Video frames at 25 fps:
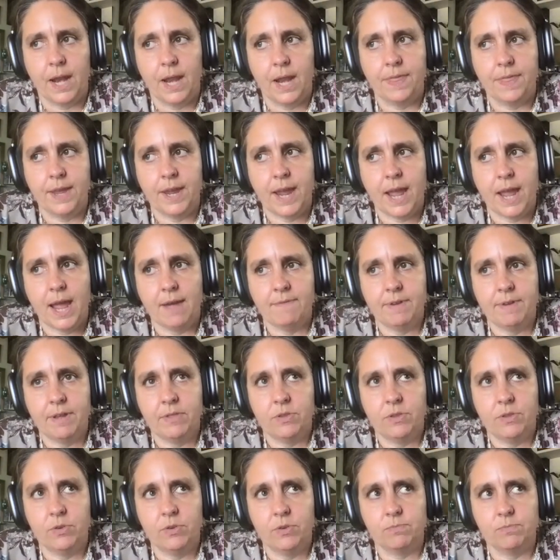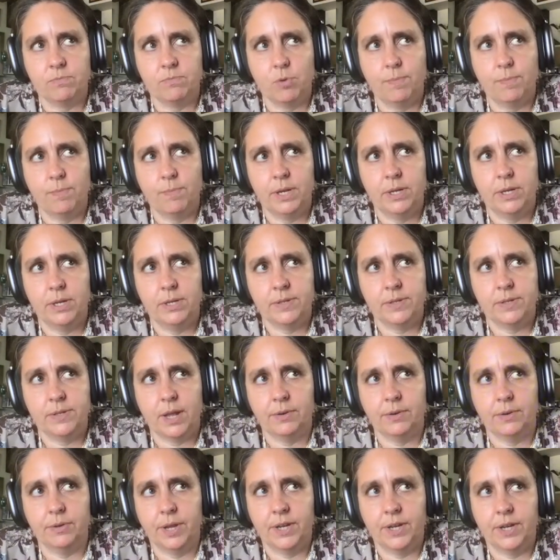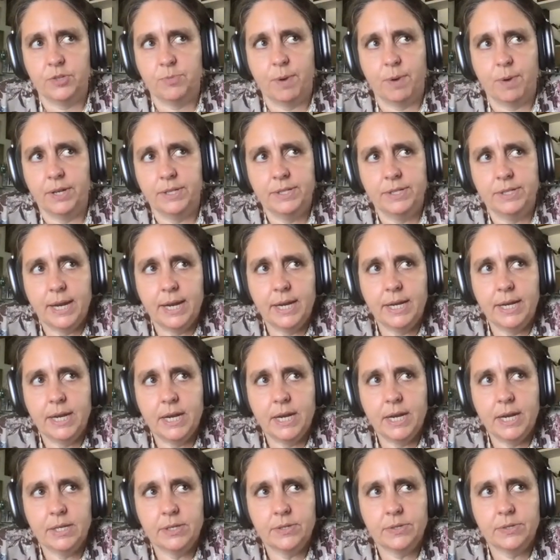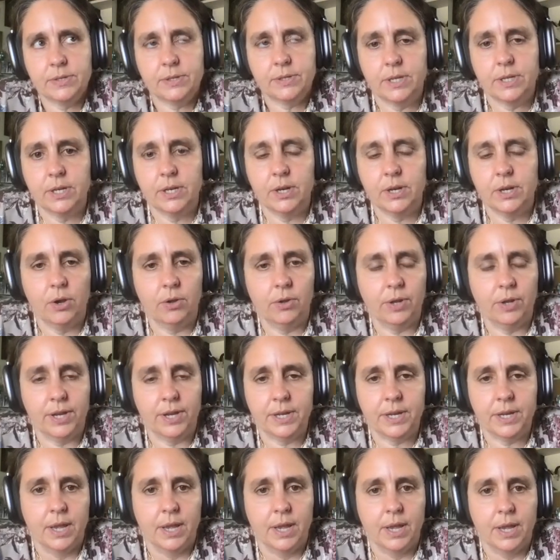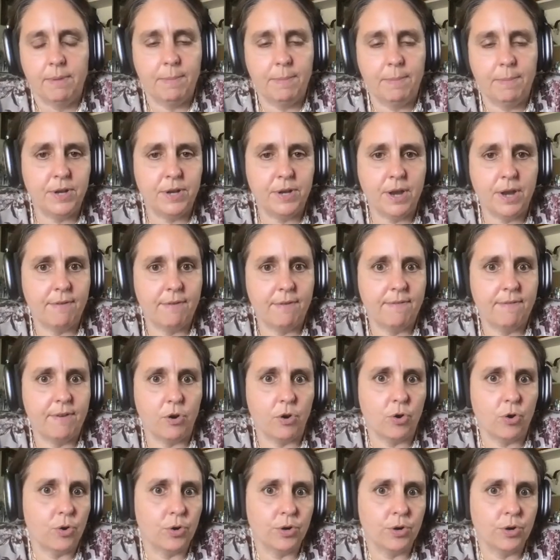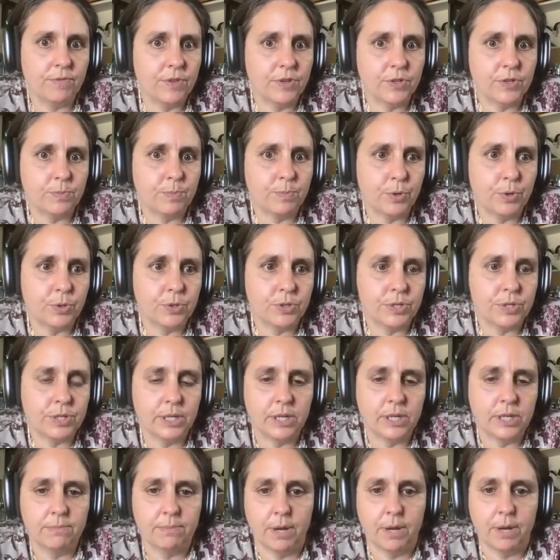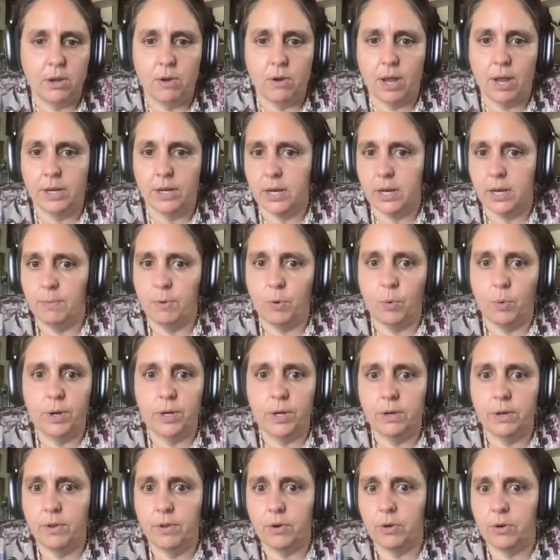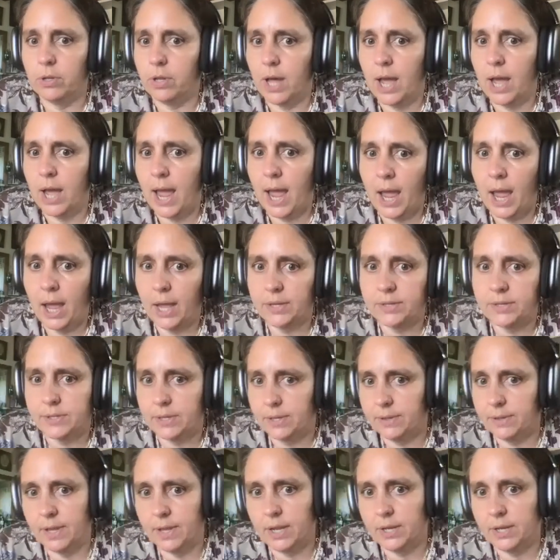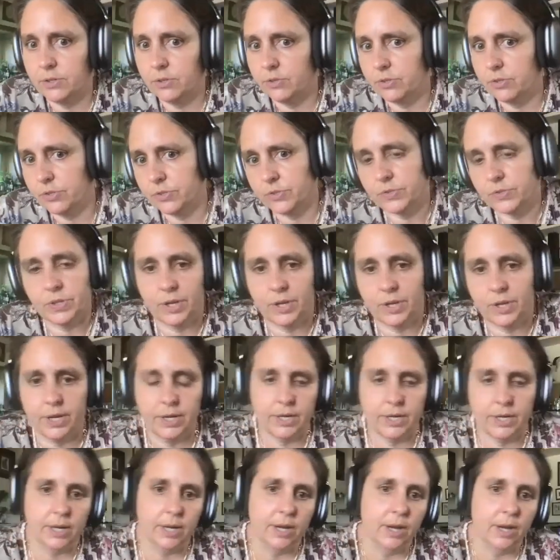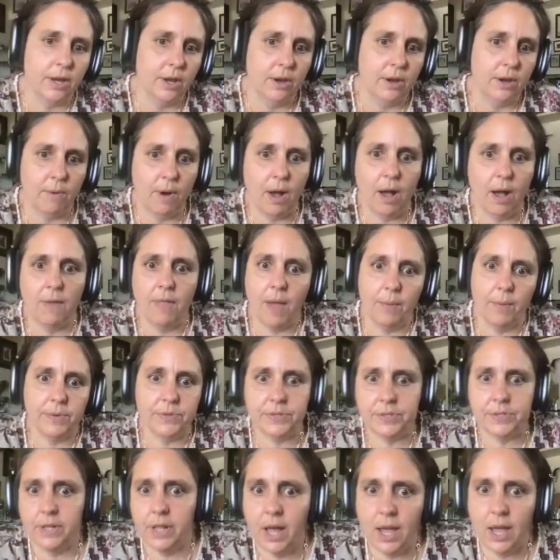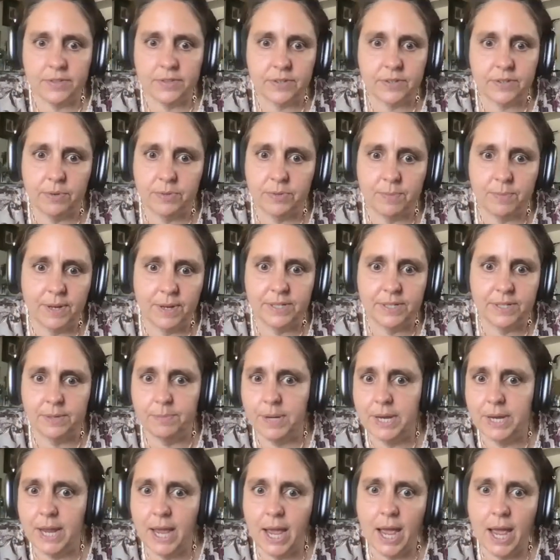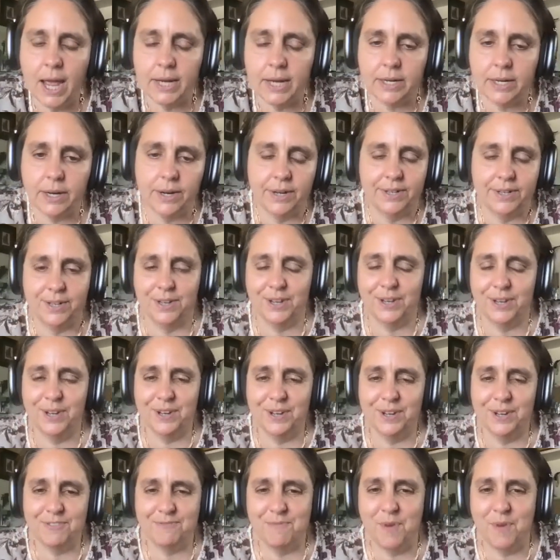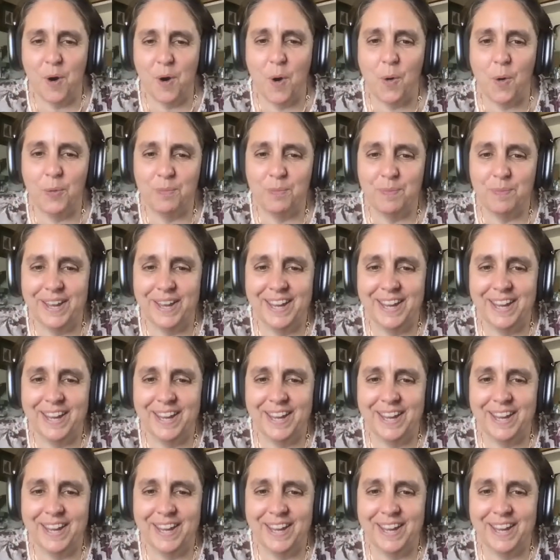And I think having those moments that are like spontaneous, you know, like maybe you'd never even heard of this person, but you ended up going to their class, and then you're just like, wow, that was the class I was meant to be at kind of